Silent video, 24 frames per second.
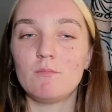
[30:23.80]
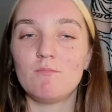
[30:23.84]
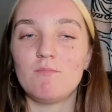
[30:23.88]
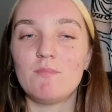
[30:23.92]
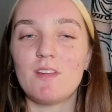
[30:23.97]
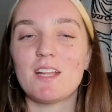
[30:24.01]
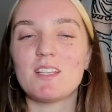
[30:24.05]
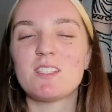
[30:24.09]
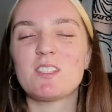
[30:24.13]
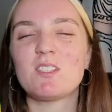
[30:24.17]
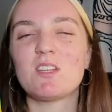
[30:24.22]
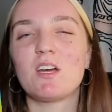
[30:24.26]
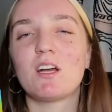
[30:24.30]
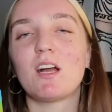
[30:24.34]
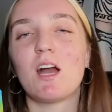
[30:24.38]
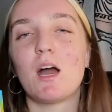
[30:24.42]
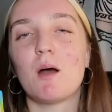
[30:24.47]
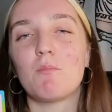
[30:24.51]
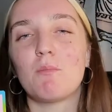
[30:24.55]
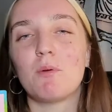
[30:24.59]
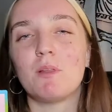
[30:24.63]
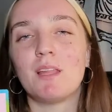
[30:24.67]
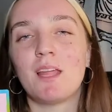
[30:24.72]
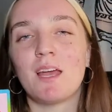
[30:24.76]
not stuck
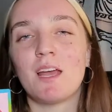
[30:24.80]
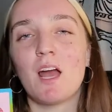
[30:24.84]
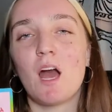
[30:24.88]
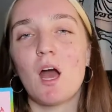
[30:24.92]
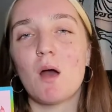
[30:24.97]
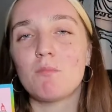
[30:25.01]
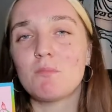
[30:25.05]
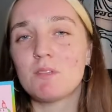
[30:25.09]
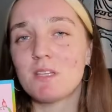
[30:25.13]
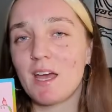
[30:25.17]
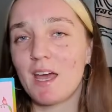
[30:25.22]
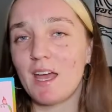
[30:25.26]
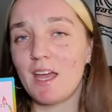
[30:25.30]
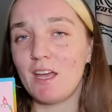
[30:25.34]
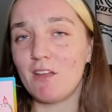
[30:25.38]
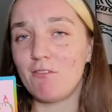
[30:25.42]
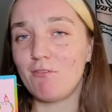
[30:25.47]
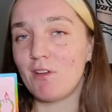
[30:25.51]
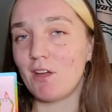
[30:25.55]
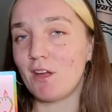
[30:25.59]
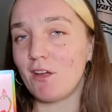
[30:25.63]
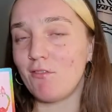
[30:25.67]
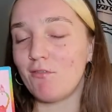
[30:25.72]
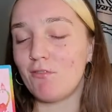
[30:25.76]
up, but like uptight
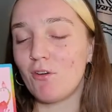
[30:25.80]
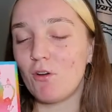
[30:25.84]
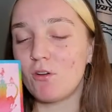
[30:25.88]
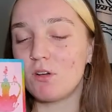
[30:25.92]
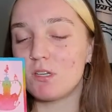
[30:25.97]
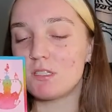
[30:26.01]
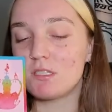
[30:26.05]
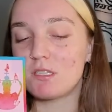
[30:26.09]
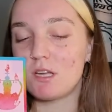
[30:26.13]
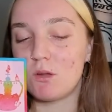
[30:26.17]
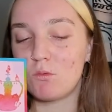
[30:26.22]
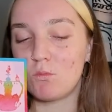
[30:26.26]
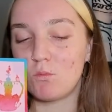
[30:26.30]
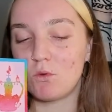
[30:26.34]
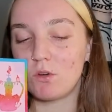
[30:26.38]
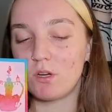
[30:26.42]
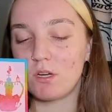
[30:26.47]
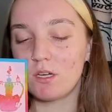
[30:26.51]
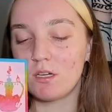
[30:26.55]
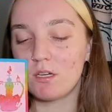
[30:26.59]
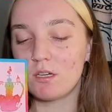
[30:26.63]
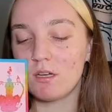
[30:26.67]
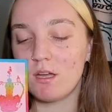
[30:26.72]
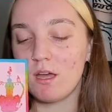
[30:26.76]
and very focused on
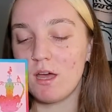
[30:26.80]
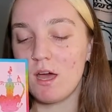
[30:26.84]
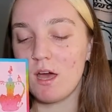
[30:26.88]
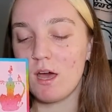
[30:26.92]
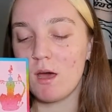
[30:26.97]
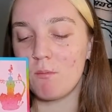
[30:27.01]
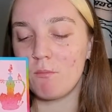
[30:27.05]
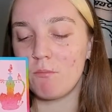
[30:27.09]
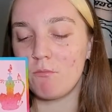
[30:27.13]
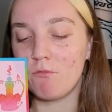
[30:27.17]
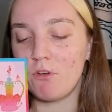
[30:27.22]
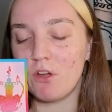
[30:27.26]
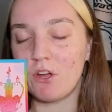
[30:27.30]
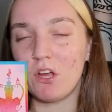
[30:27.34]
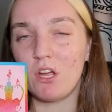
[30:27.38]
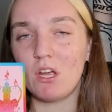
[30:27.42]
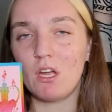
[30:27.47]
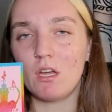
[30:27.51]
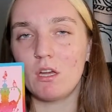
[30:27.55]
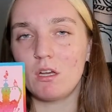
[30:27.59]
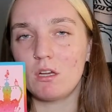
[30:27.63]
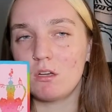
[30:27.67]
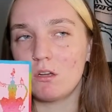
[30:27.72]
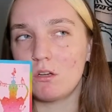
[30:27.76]
work,
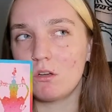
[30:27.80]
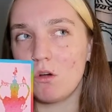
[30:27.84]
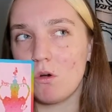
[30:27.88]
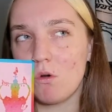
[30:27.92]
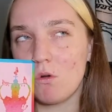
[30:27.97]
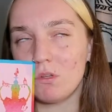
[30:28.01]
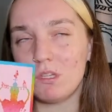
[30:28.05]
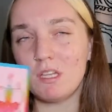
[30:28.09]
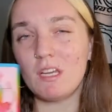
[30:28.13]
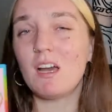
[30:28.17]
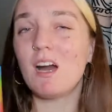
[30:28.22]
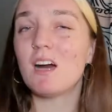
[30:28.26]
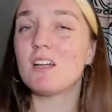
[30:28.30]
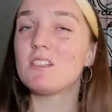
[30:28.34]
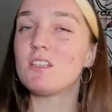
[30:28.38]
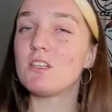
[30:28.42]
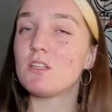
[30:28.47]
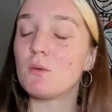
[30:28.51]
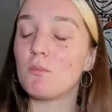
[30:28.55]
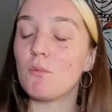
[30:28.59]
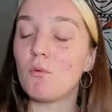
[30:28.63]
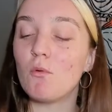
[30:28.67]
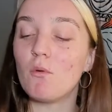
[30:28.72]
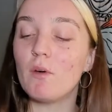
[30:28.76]
very cold and cut to
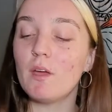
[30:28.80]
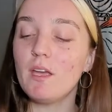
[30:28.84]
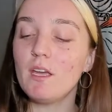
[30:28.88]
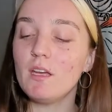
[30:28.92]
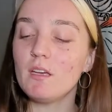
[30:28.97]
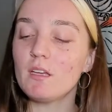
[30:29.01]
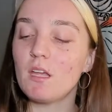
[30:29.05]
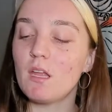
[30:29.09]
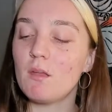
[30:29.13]
the point.